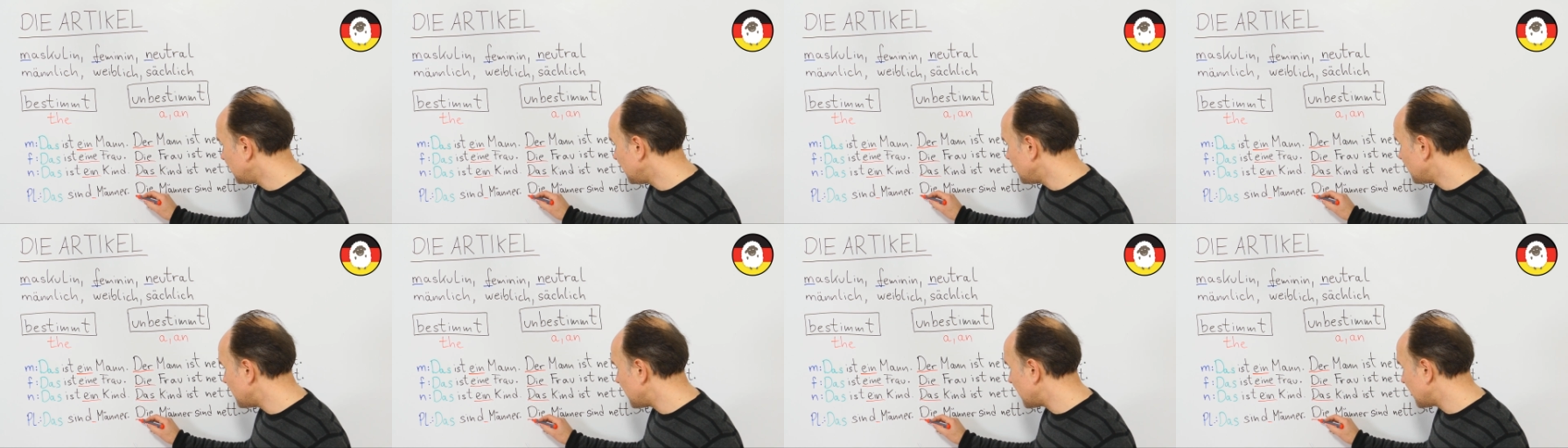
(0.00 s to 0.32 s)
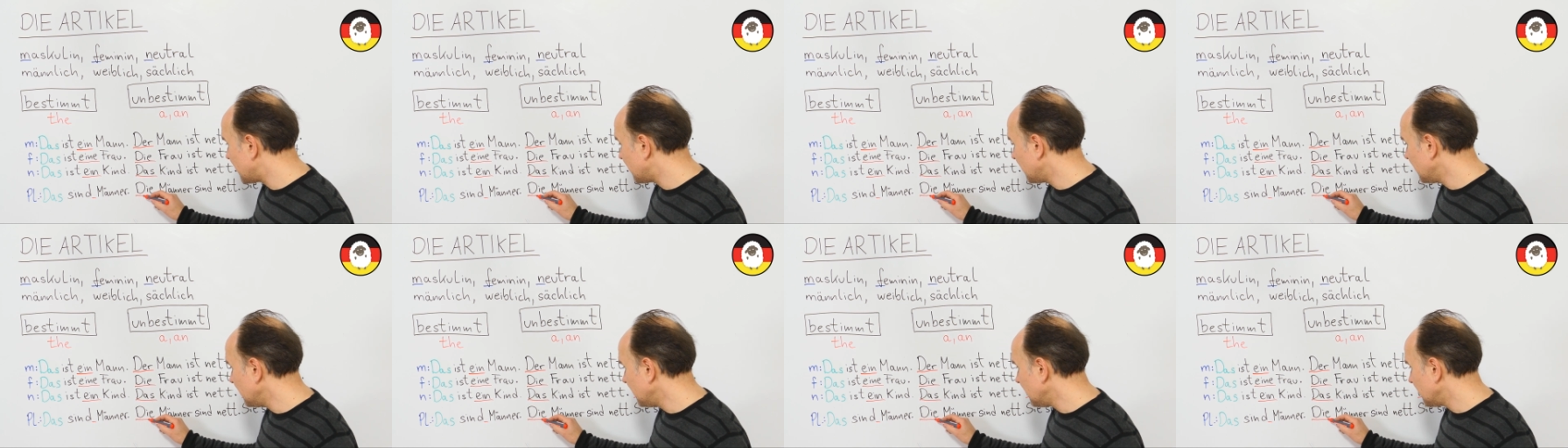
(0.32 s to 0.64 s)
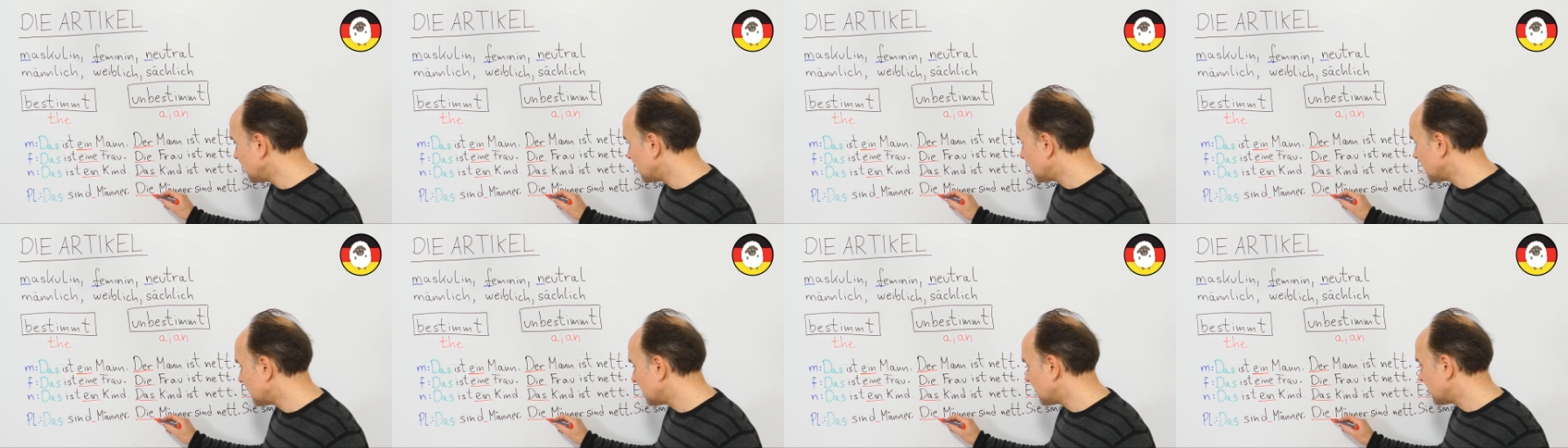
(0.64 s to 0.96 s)
Die
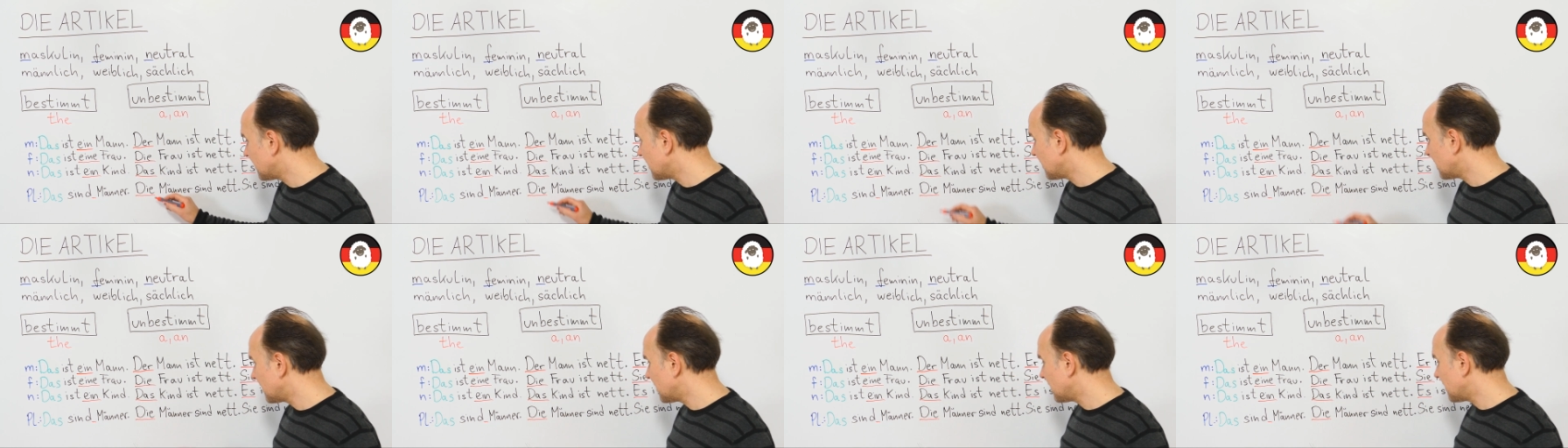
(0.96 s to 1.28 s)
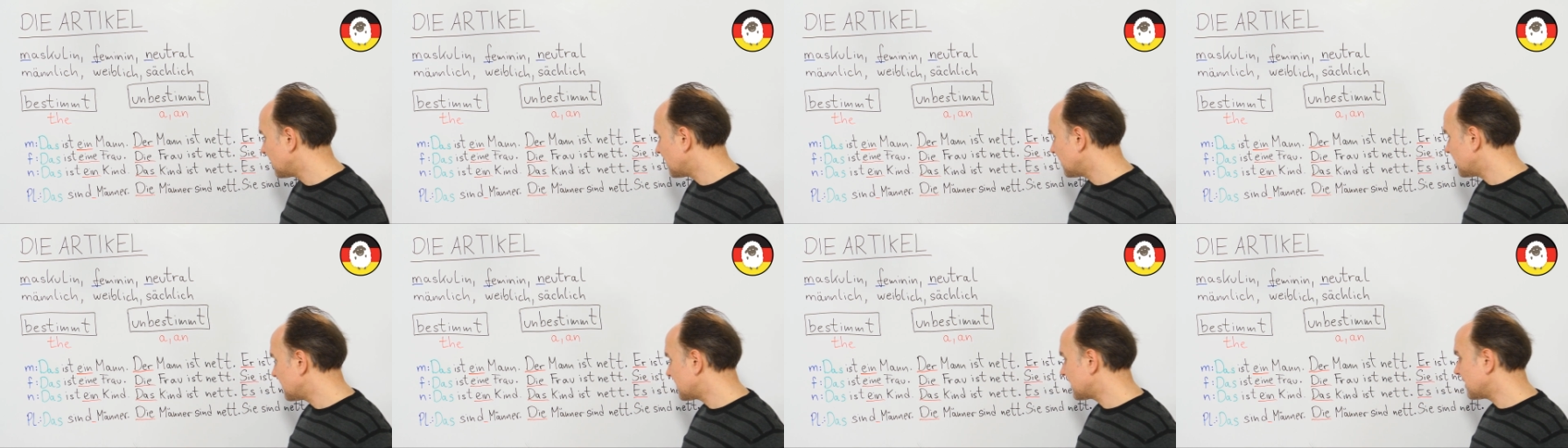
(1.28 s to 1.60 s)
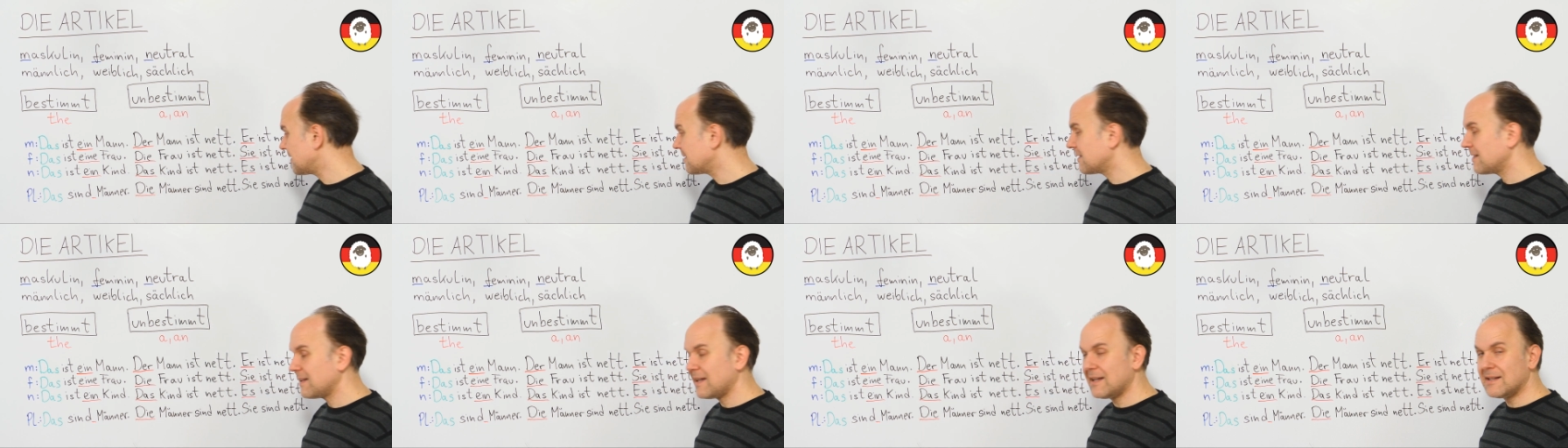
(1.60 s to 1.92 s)
Männer
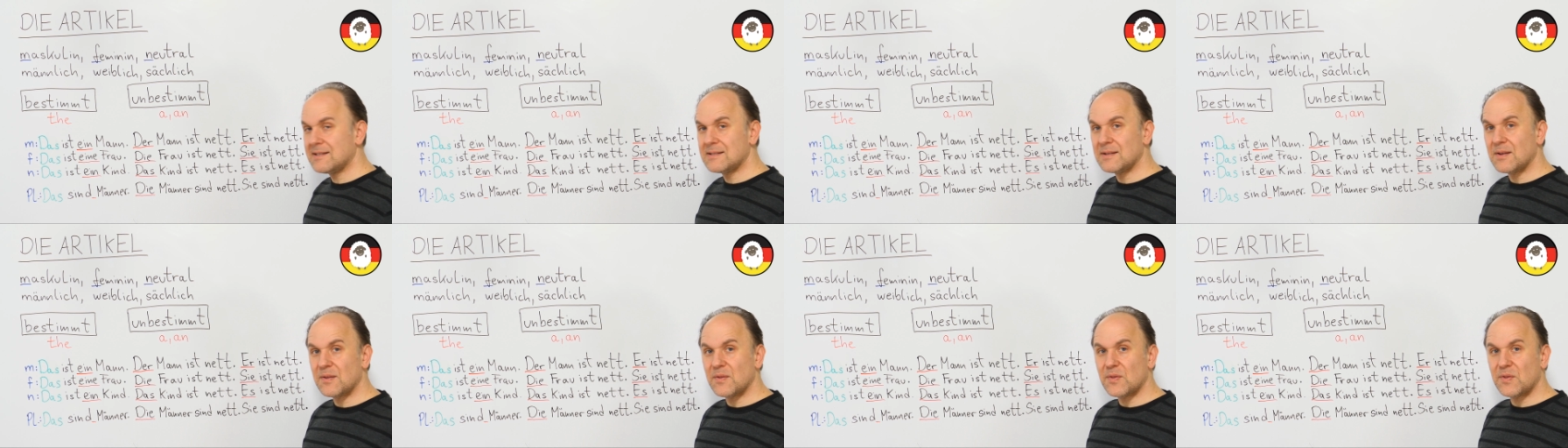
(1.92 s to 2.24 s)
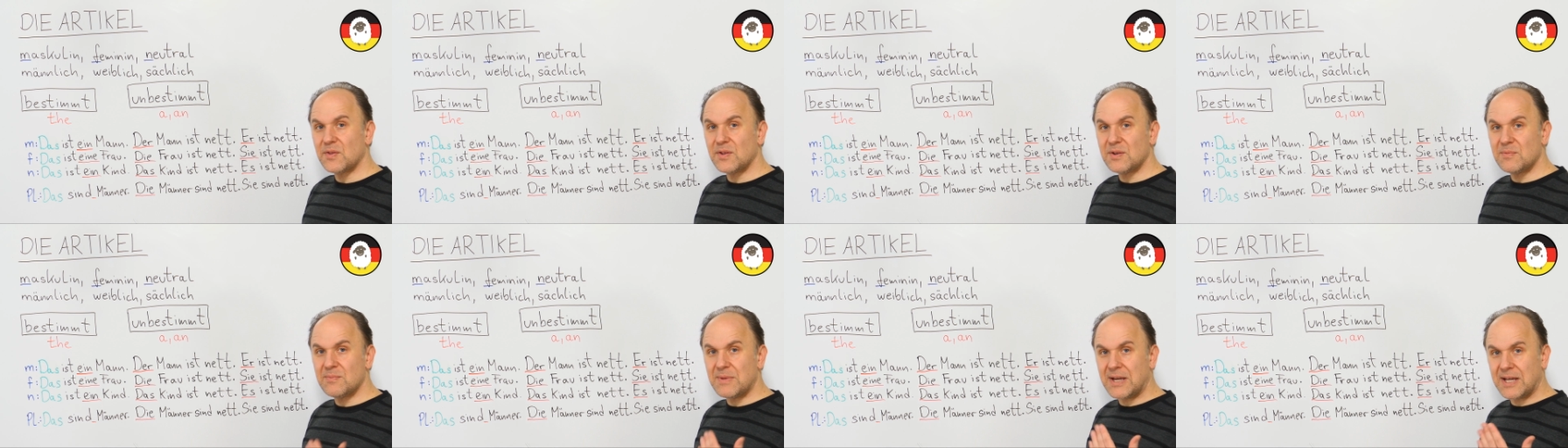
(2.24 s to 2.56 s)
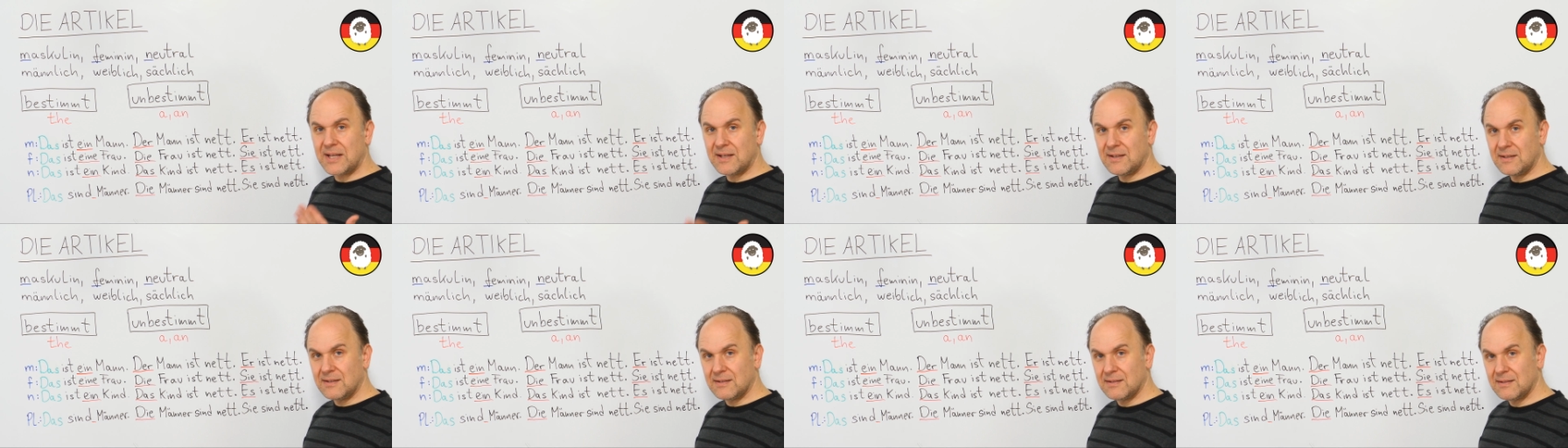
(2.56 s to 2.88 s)
sind nett. The
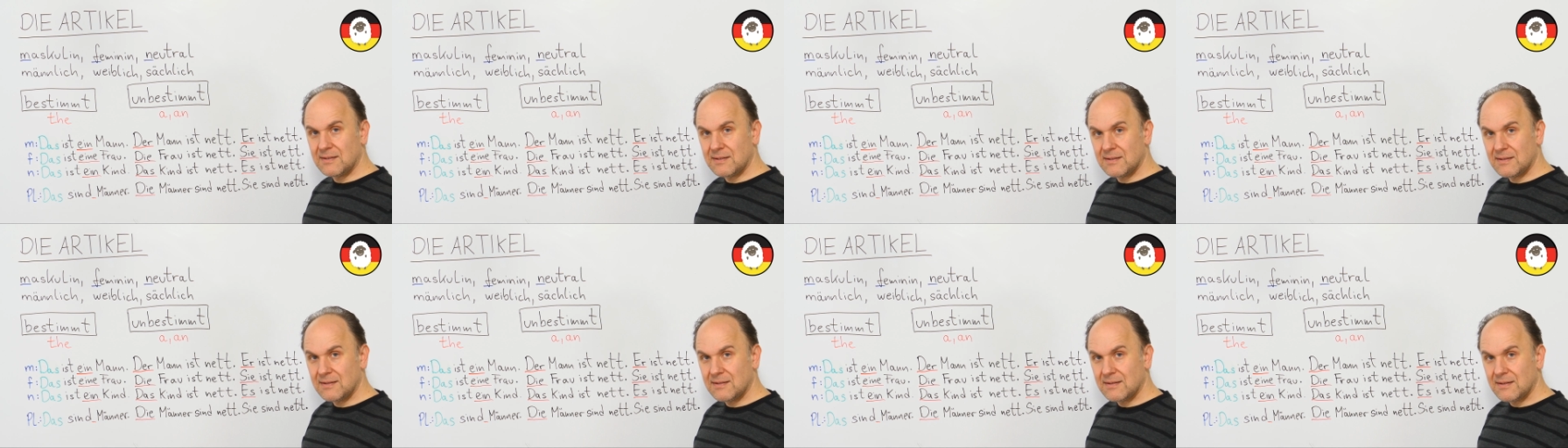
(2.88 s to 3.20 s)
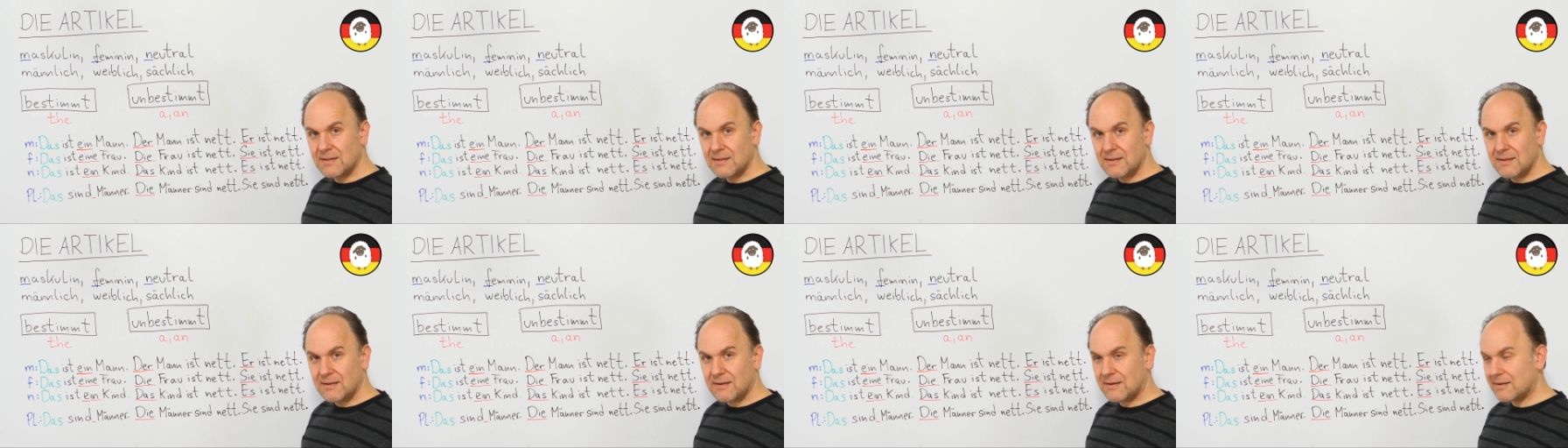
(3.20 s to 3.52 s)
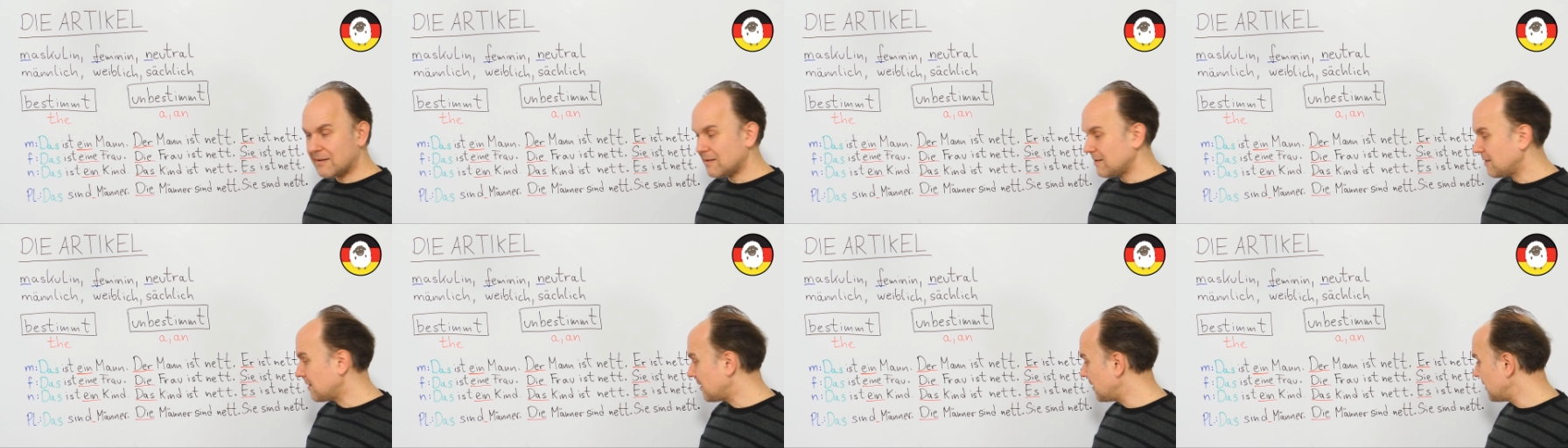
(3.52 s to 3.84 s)
men
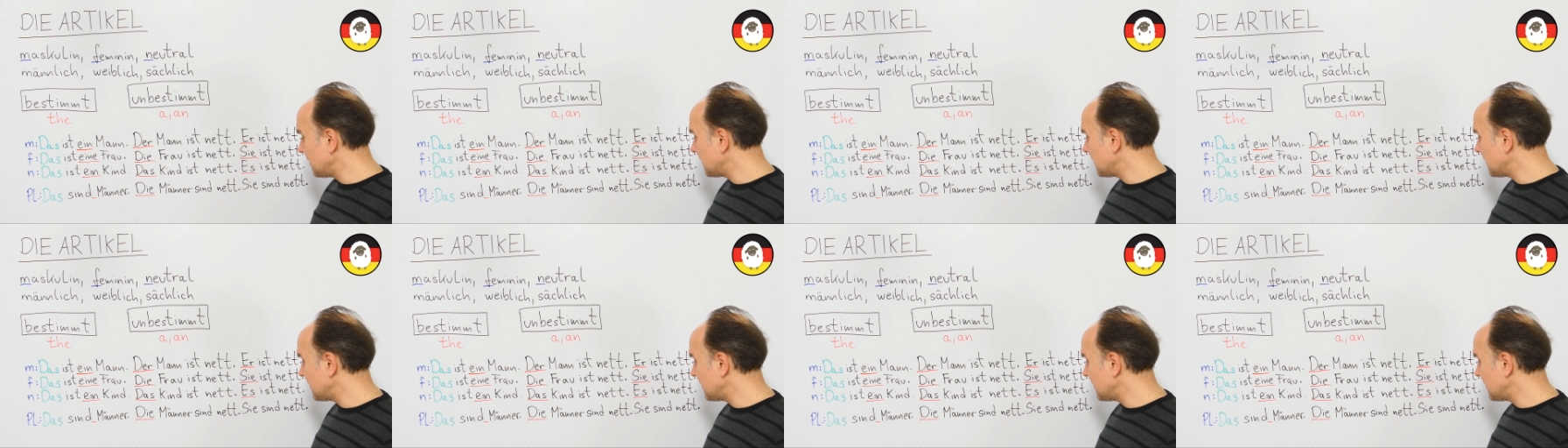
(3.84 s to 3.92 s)
are